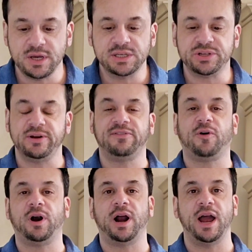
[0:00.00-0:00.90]
so
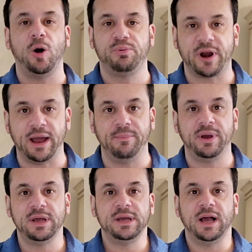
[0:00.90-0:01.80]
therefore I hope that I'm
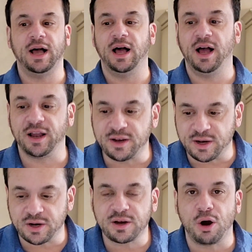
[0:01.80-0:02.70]

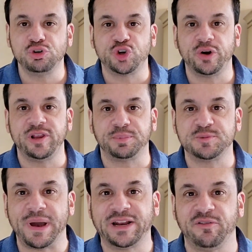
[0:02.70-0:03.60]
kosher in the
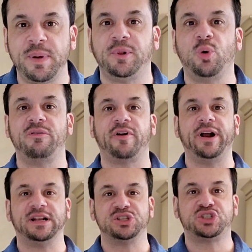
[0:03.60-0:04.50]
perspective of people who are very
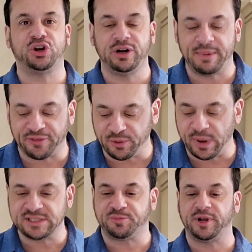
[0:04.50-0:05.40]
concerned about the
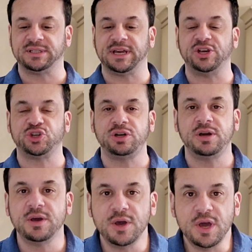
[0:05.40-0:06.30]
ways of pronunciation.
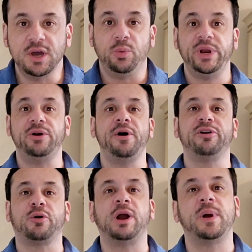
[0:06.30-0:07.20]
We don't know the
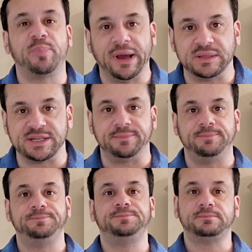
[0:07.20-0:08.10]
correct way to pronounce it.
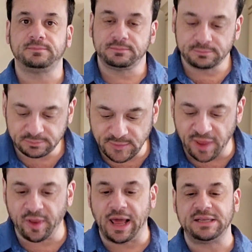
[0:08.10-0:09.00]

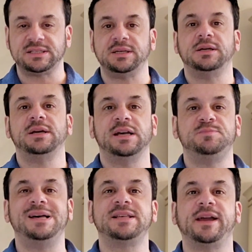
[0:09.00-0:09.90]
Nonetheless, as
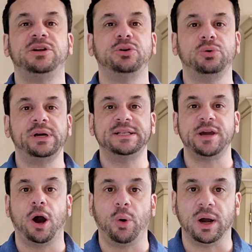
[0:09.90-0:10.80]
best I can do, it's
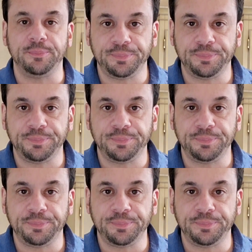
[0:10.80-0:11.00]
Yehovah.